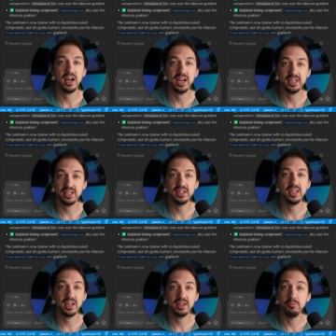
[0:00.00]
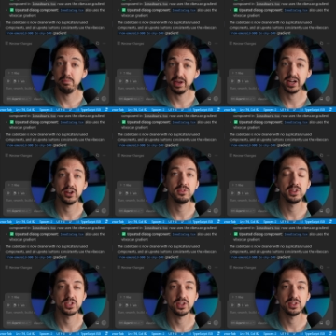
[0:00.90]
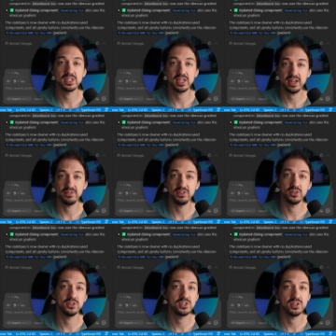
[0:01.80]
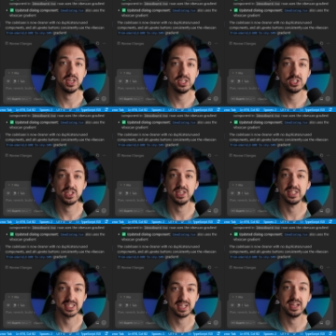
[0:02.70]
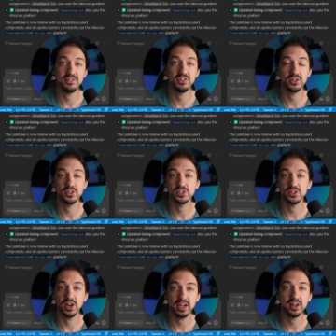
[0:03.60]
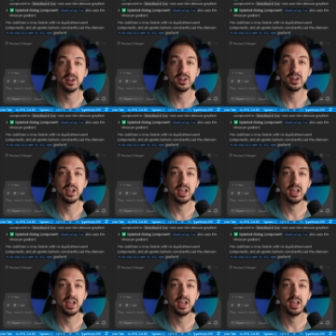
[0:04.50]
I did get better results out of the Cursor agent inside of the Cursor editor.